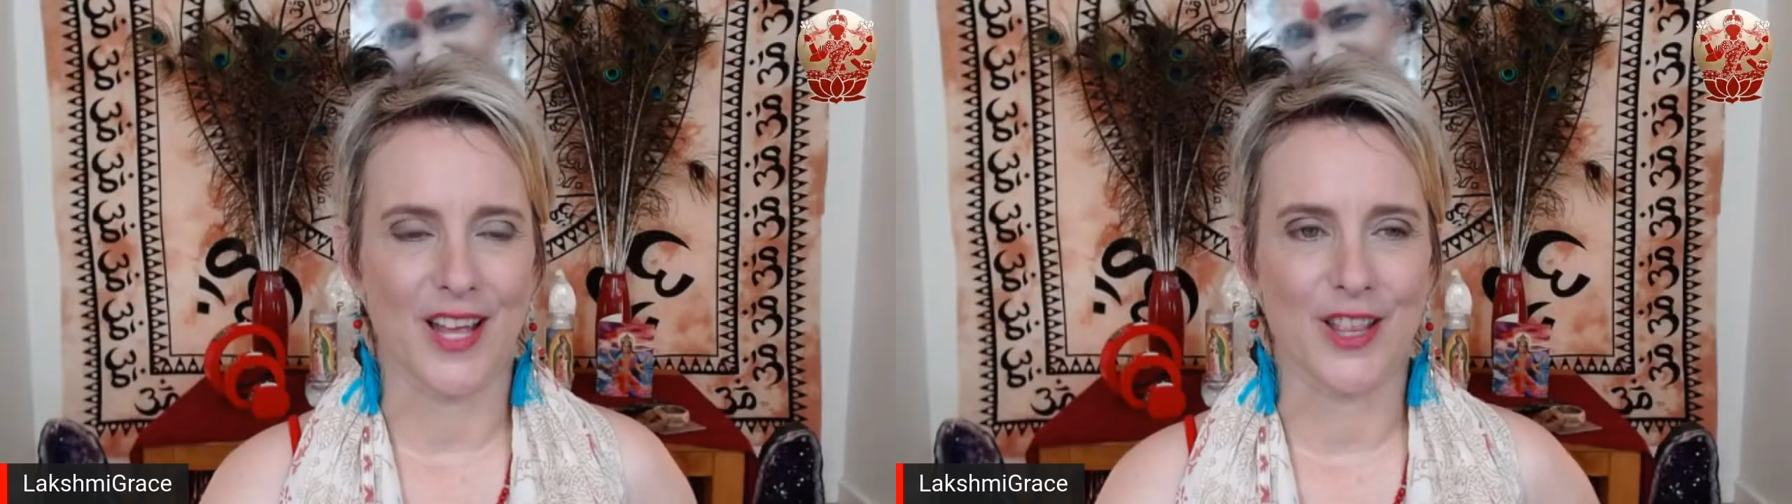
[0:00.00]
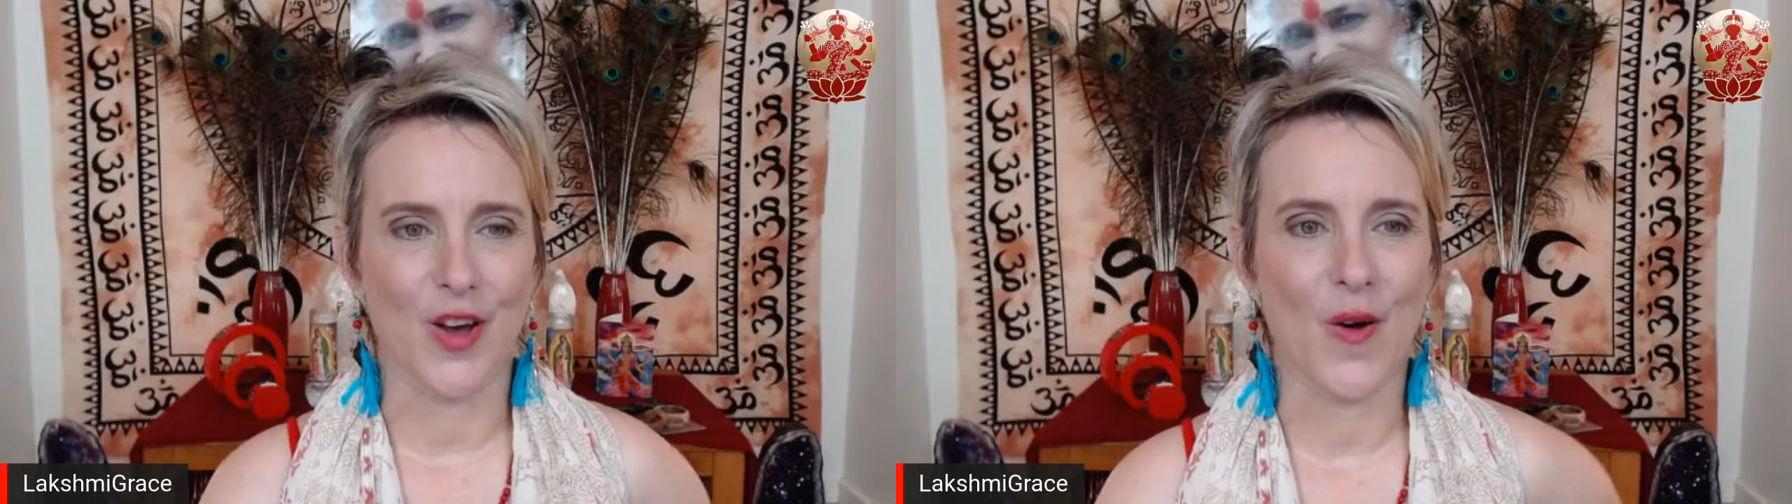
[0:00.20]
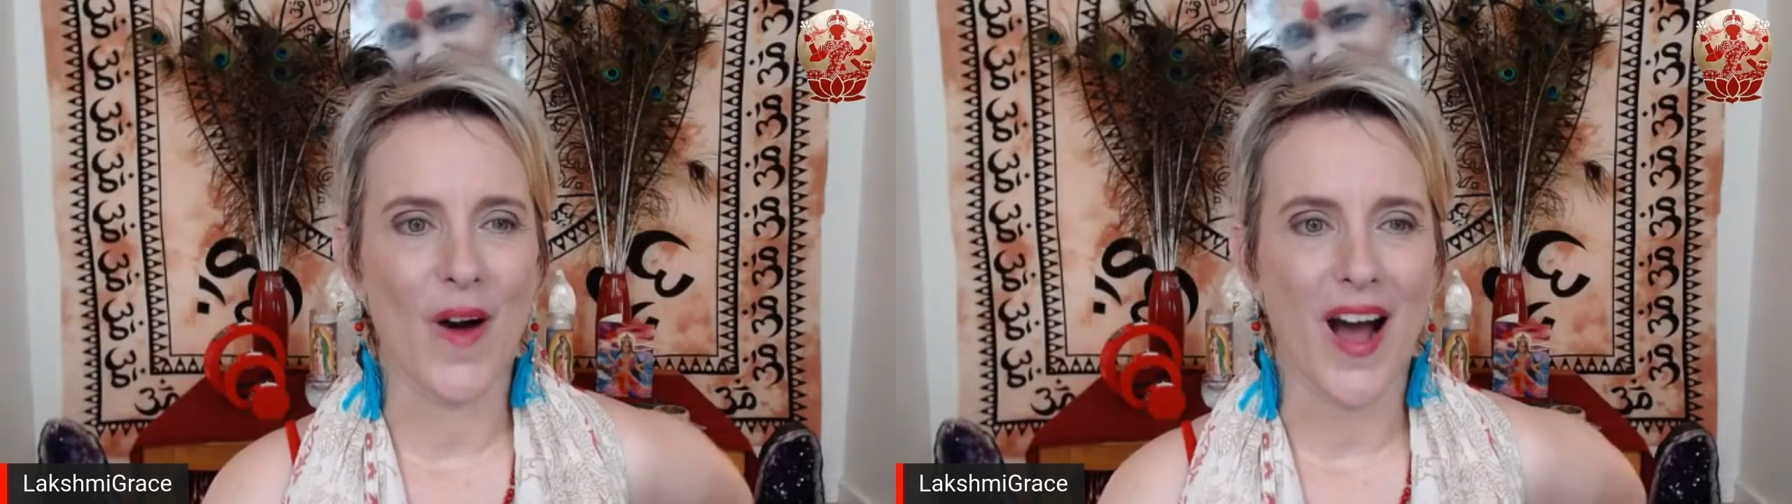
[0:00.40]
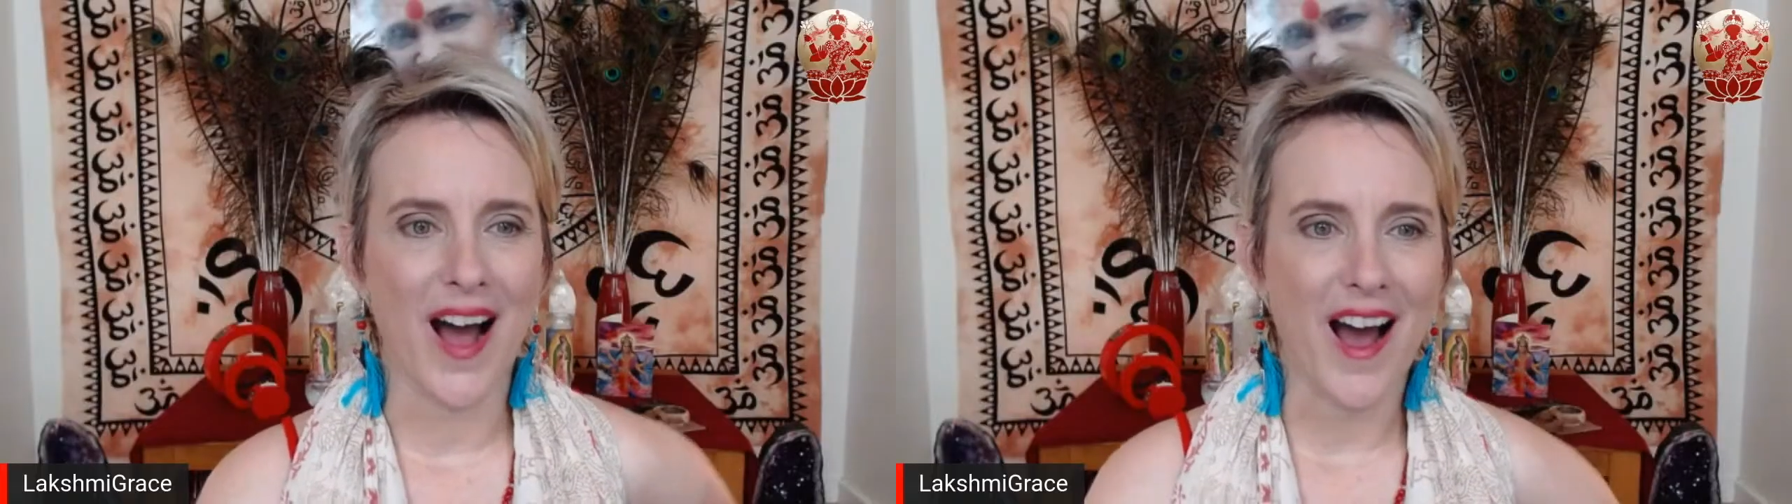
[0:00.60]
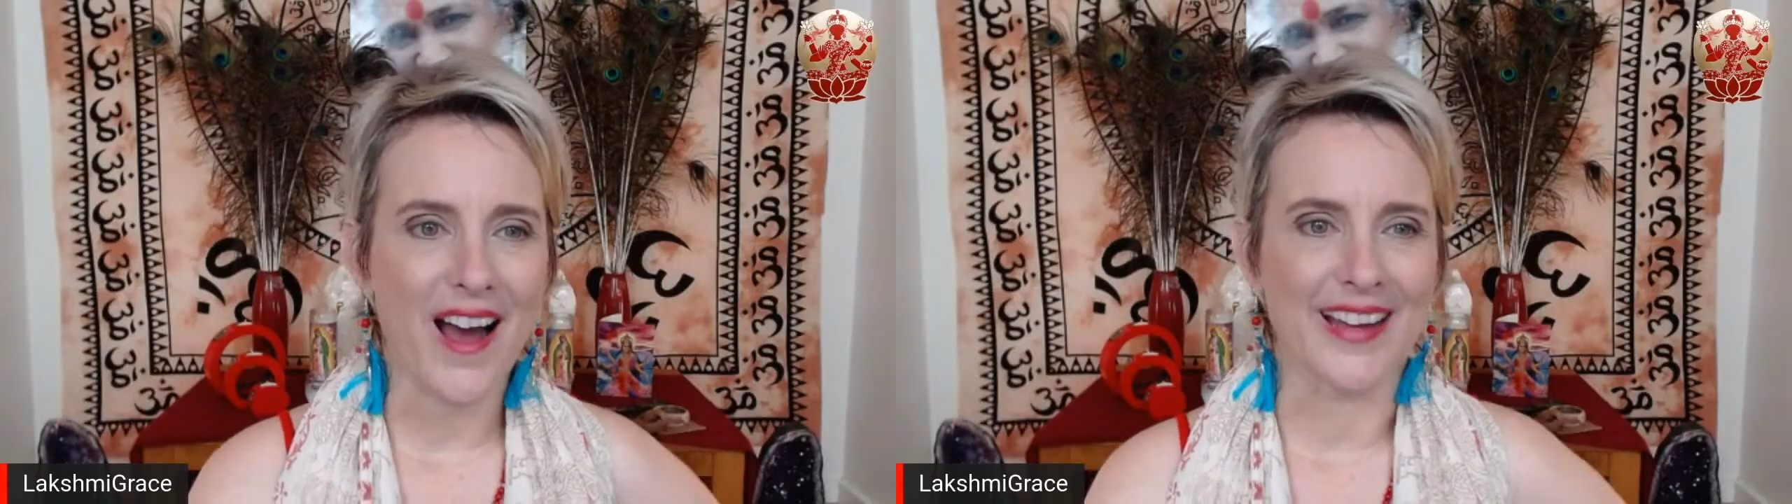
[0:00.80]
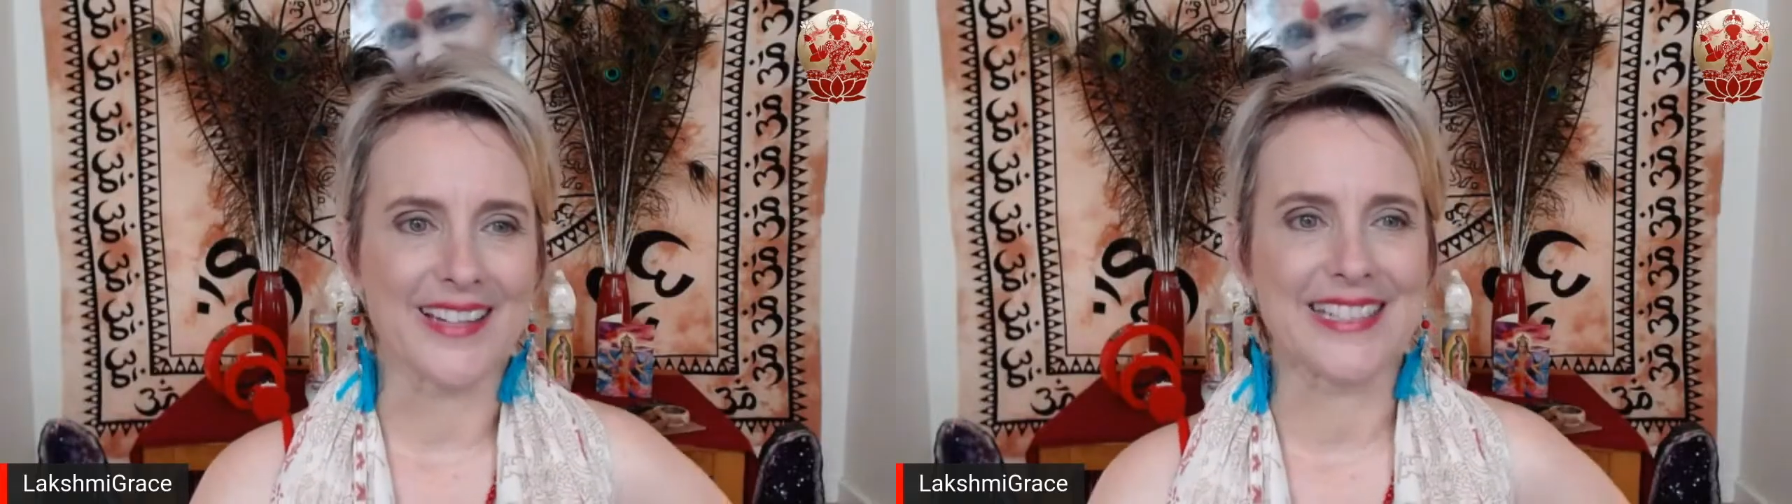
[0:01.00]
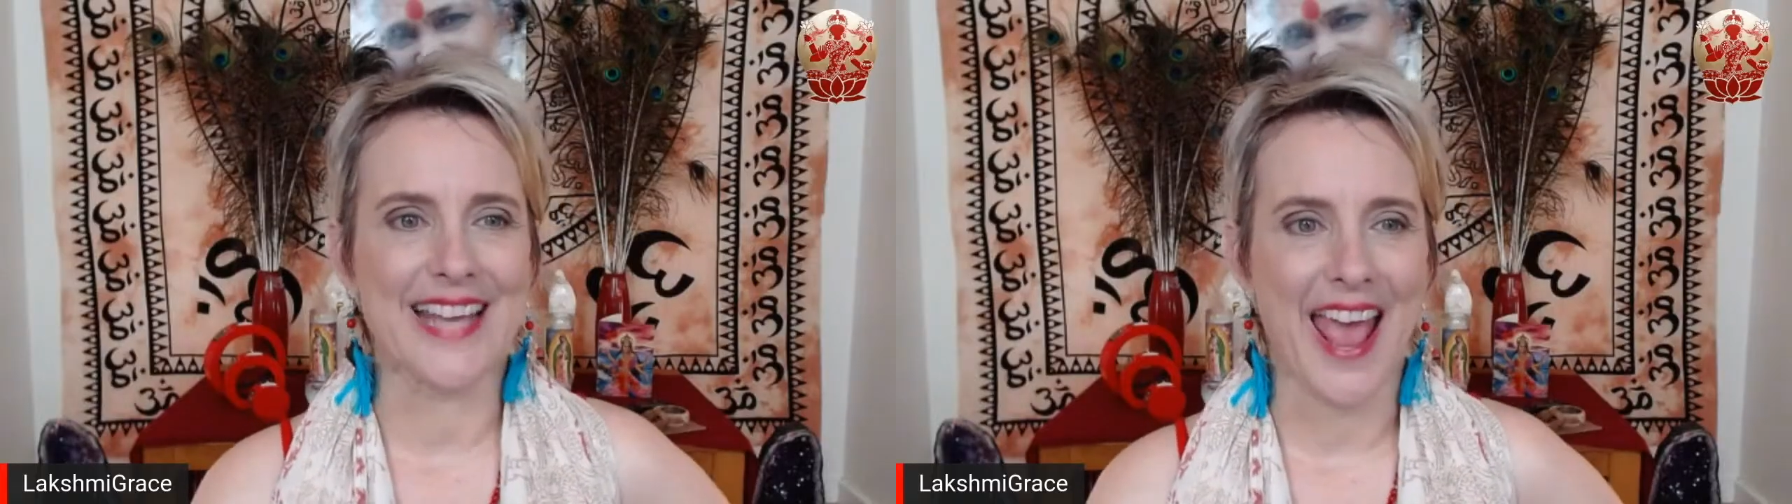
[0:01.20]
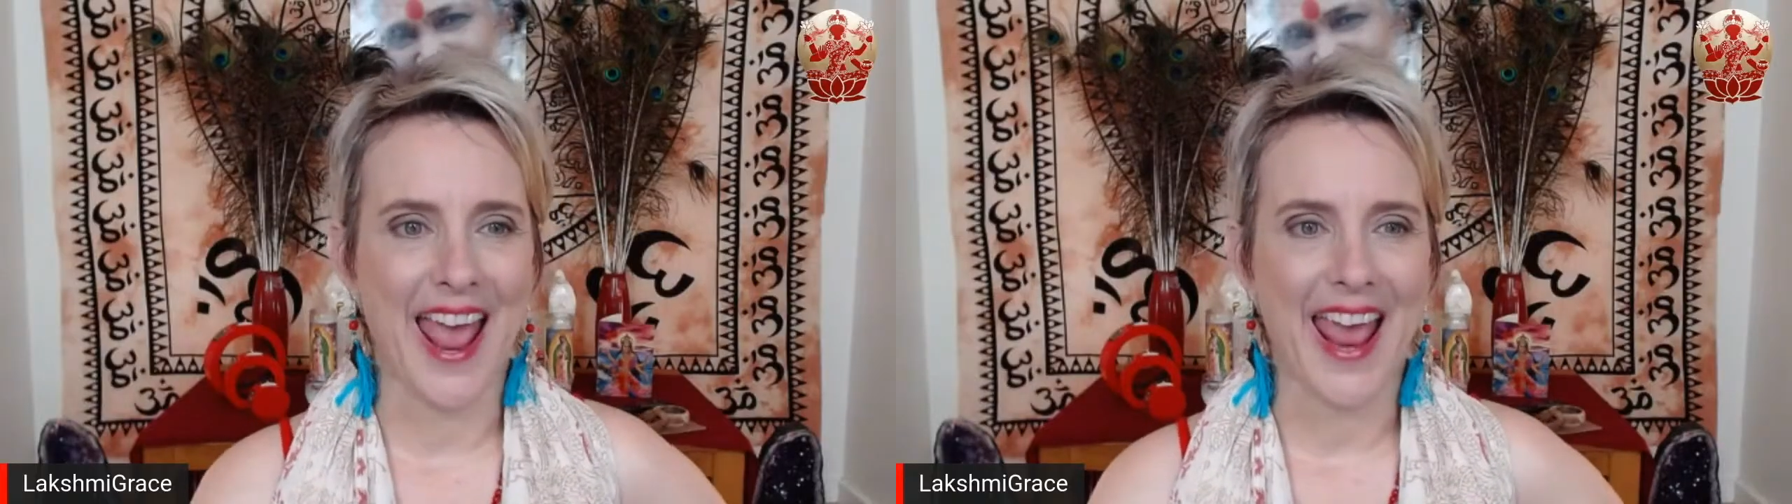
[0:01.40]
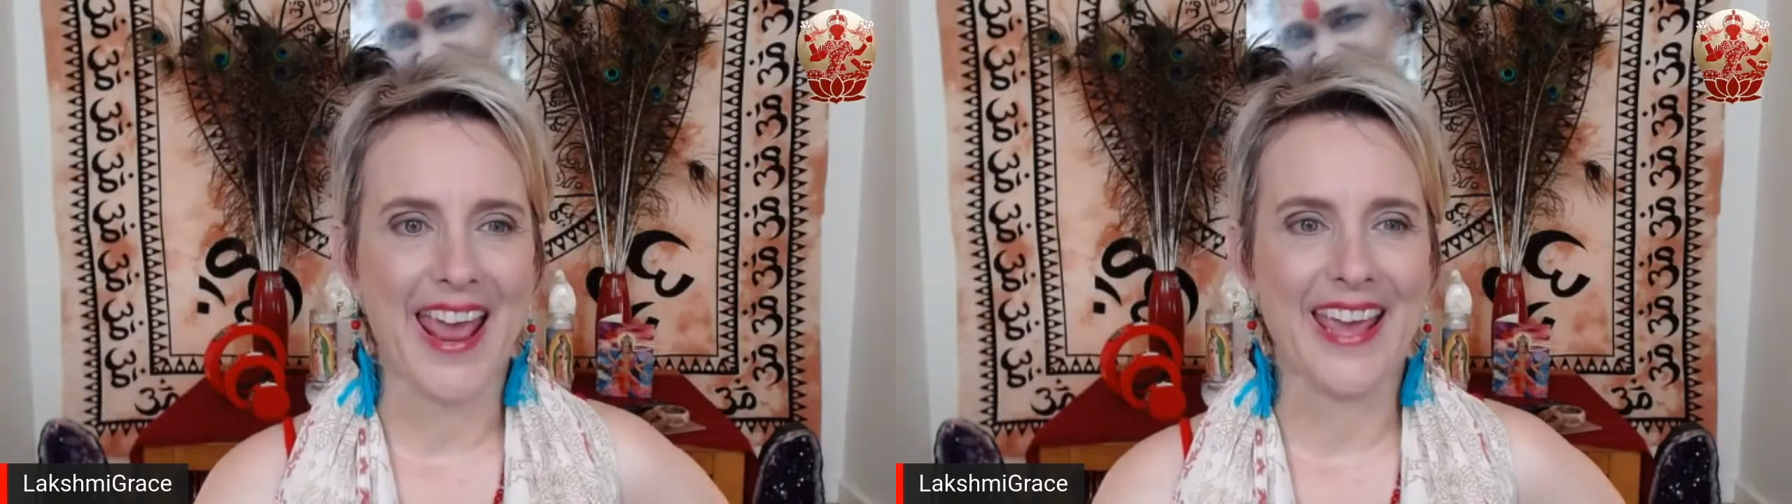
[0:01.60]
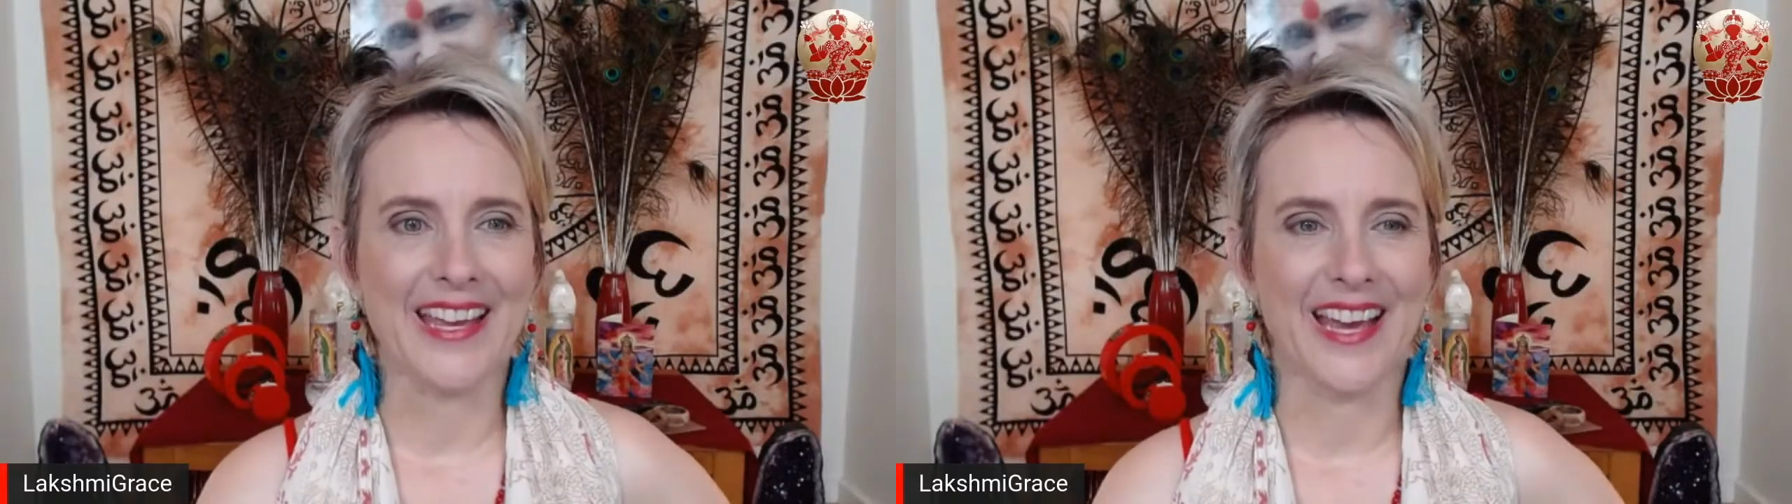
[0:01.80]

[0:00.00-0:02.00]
aloha and yay.